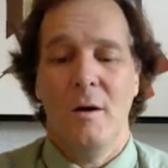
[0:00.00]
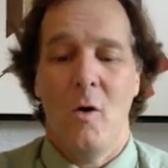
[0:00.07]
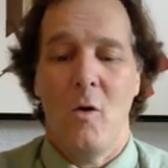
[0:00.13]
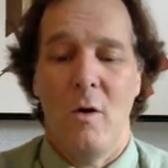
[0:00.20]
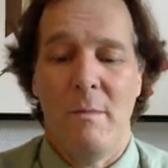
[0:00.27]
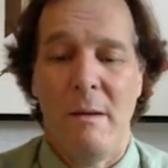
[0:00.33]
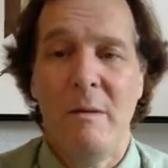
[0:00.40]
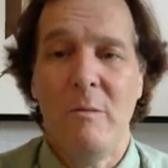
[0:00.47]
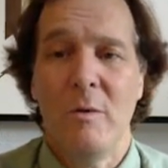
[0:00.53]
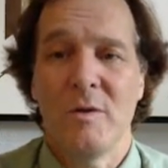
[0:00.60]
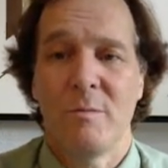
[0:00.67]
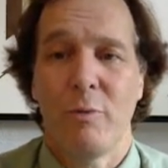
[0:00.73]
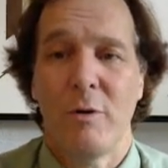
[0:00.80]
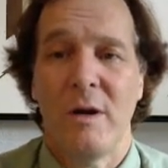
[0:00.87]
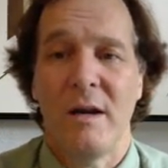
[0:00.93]
Oh, maybe we'll
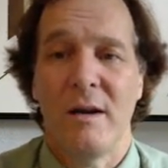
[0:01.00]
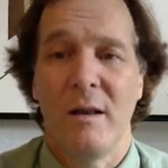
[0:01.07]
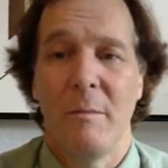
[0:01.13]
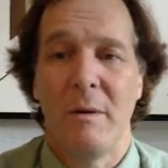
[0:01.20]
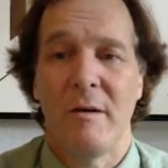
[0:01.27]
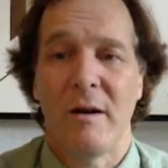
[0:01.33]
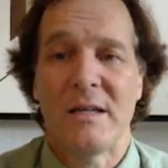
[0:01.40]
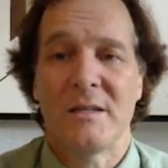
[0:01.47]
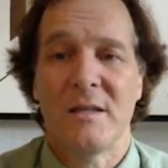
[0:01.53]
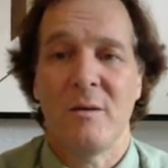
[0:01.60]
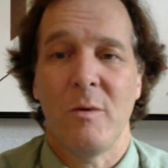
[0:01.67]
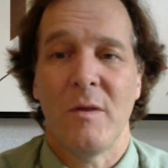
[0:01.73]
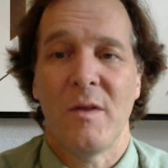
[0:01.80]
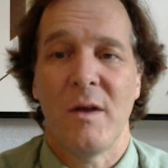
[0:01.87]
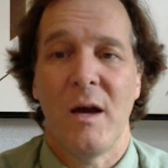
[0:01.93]
print it a little bit nicely
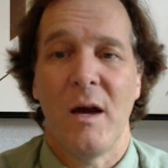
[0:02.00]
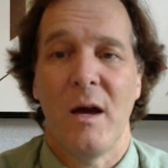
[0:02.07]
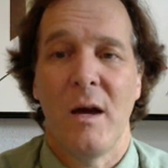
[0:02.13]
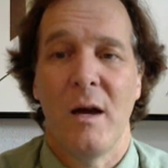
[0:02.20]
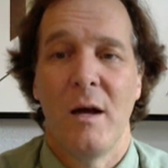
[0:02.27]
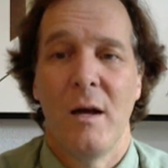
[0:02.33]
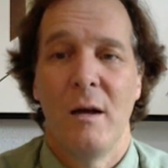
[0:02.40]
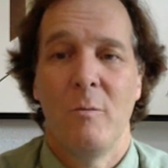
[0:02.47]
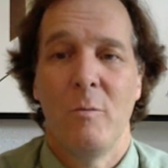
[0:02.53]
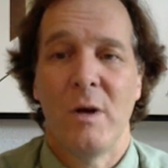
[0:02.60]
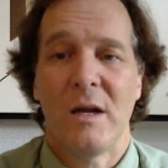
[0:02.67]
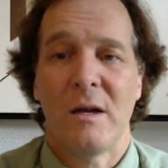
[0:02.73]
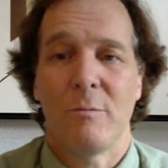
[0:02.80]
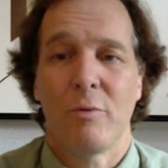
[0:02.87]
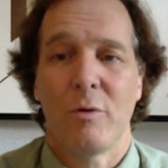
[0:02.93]
with,
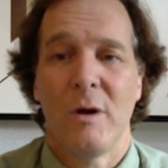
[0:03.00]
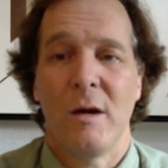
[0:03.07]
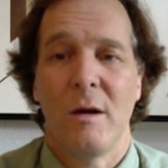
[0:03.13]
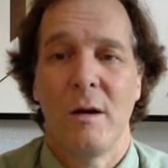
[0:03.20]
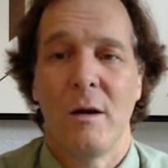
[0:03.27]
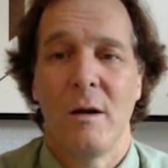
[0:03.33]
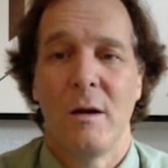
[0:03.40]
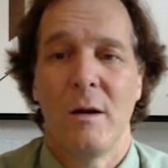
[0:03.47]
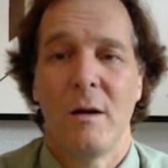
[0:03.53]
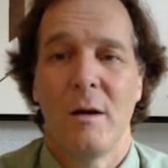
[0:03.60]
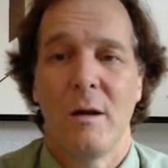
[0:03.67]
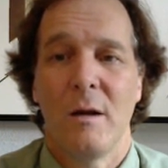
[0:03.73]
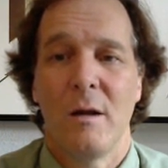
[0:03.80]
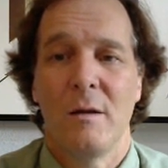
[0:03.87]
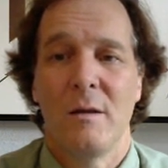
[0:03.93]
we can print
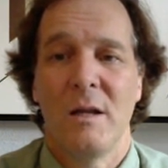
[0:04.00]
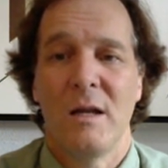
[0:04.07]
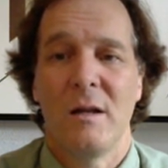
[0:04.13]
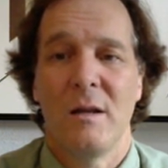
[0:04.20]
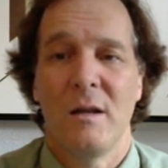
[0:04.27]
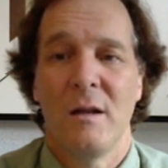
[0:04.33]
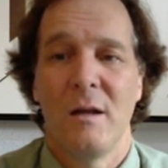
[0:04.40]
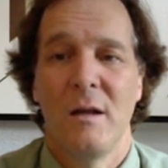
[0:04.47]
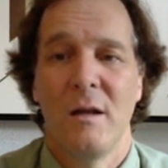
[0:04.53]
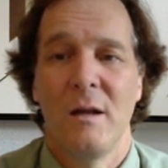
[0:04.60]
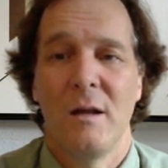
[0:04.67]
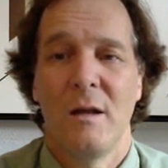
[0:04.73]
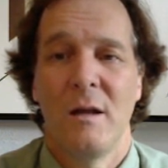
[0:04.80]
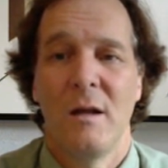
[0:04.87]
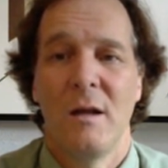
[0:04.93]
a little,
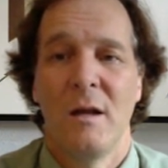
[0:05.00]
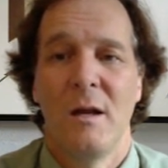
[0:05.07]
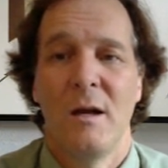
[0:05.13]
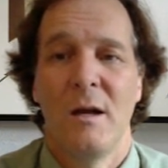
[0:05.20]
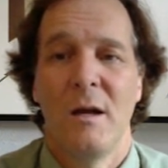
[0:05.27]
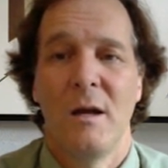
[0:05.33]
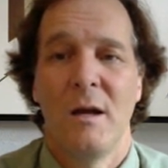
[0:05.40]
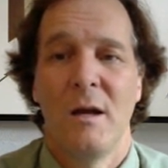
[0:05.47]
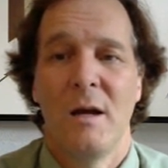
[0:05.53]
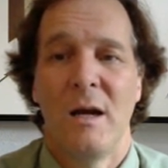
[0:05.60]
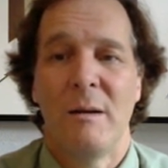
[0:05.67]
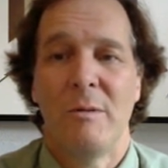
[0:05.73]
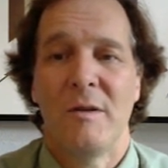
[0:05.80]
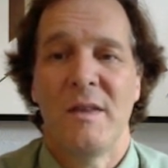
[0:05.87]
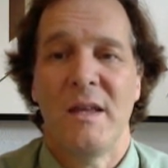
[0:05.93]

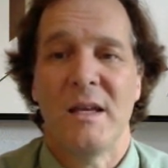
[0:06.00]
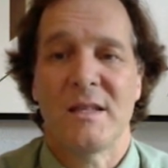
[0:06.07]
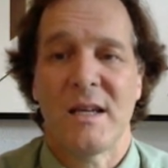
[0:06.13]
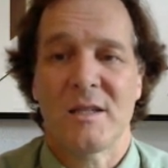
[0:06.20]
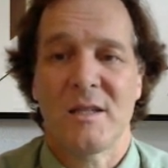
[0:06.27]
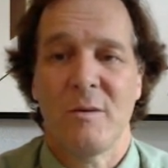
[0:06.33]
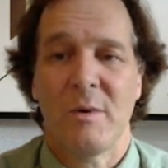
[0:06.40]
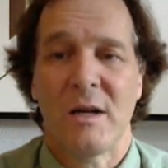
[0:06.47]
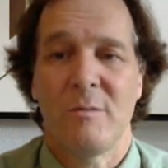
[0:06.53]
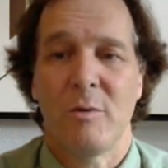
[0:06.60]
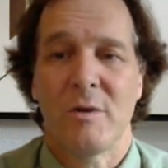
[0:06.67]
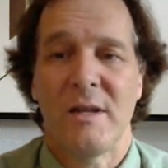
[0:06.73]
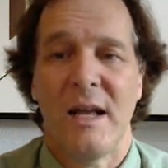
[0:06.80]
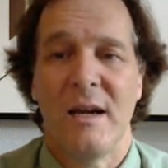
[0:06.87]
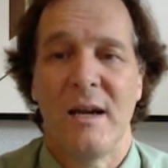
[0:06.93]
how about this? Actually, we can
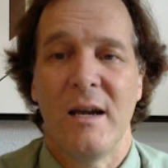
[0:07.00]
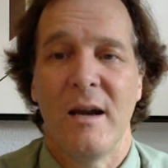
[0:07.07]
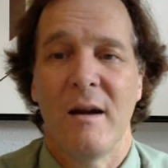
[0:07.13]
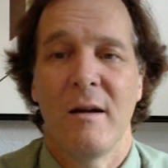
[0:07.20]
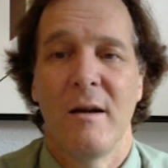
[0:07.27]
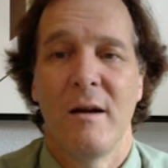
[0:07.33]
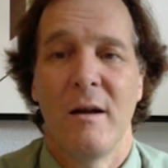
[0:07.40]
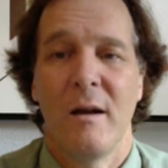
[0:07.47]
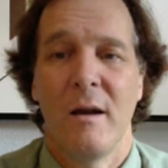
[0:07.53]
put that in here.